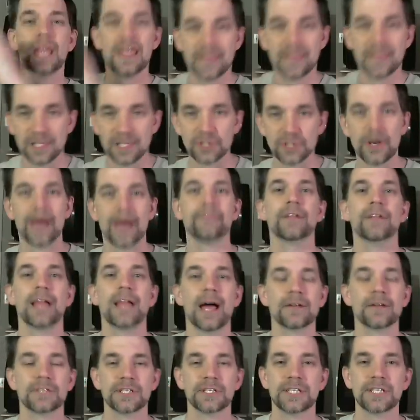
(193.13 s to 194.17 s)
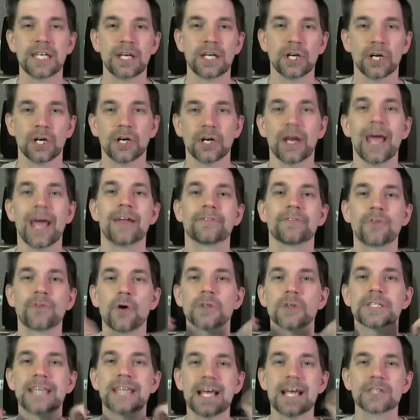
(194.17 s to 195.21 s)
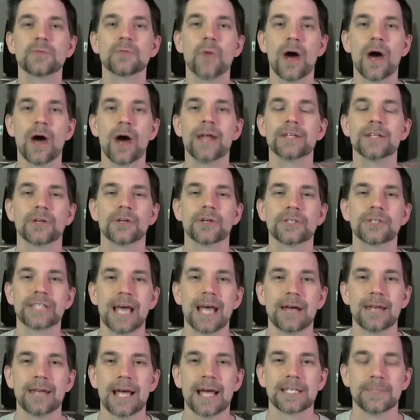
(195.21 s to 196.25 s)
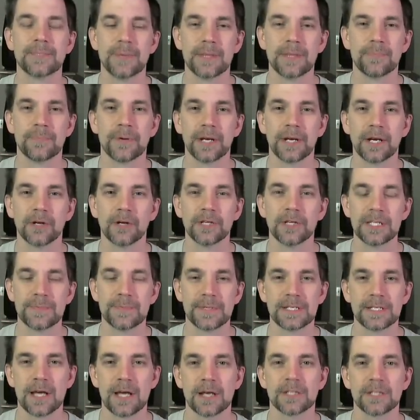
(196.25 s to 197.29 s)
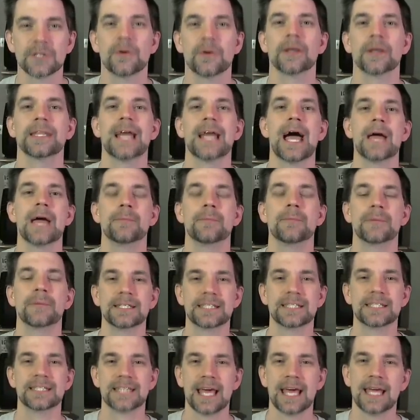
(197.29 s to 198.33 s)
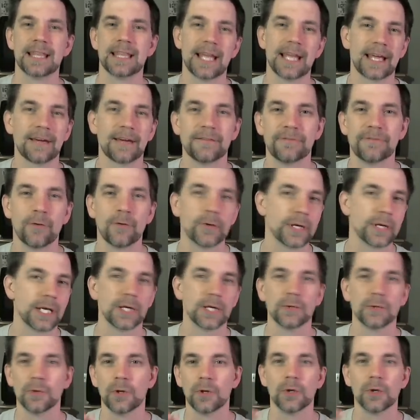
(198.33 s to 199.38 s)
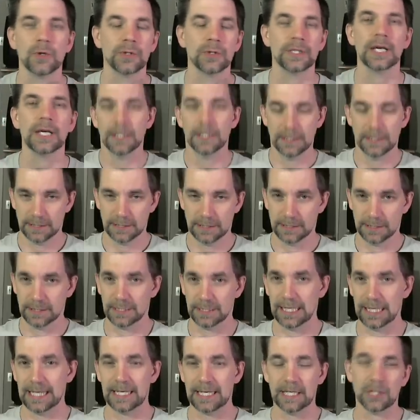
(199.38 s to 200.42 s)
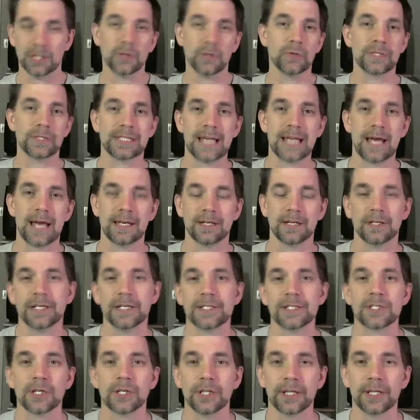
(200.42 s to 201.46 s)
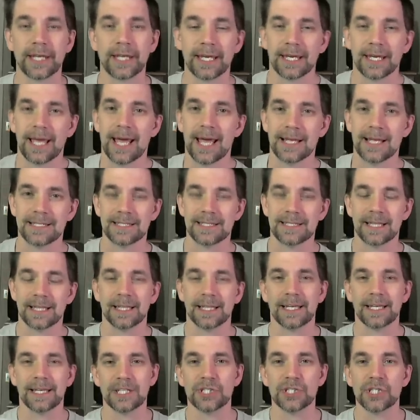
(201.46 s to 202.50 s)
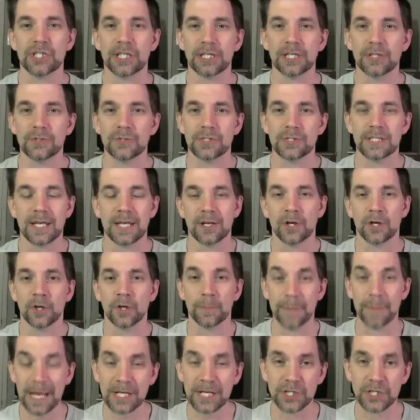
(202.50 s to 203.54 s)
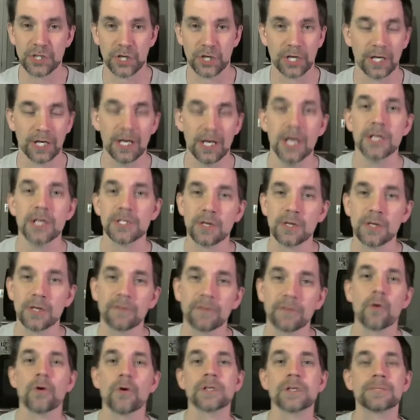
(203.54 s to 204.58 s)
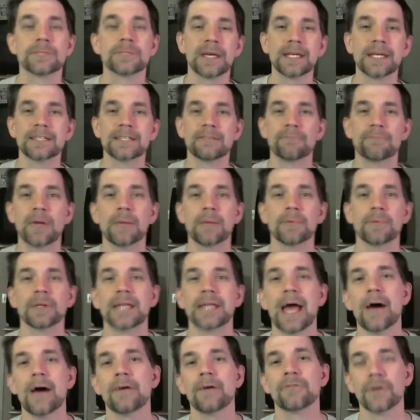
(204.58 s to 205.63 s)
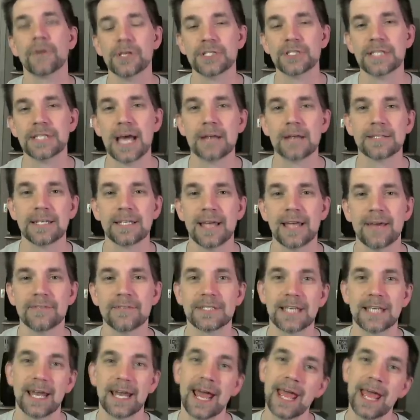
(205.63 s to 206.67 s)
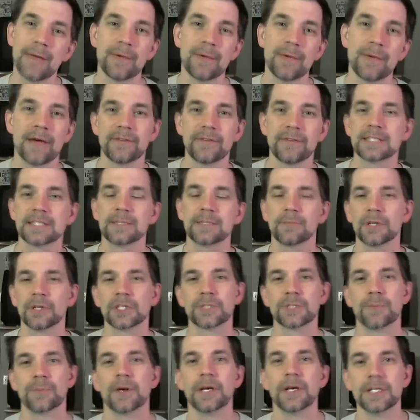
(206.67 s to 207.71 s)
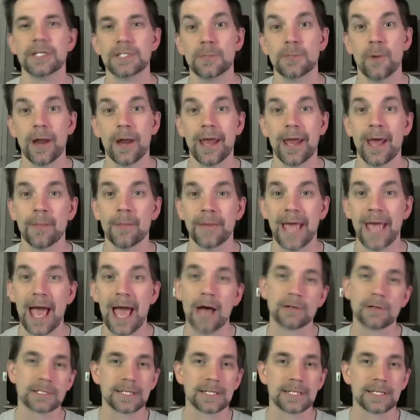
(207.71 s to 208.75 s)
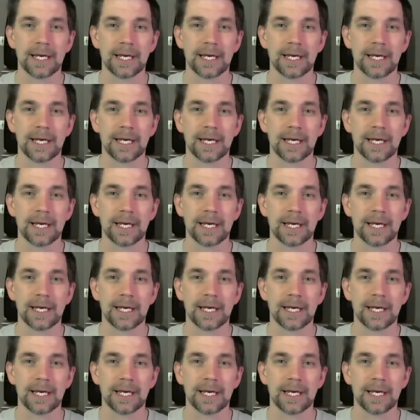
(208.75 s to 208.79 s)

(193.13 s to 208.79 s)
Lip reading: They travel out to see her, and of course, guess what? It turns out not to be the pretty girl he's been talking to online, but instead like a 40-year-old lady who is not nearly as good looking as the lady she used in her picture. So of course, millions of people now have reached out to Nev and said, hey, I'm having a similar experience. You want to help me out?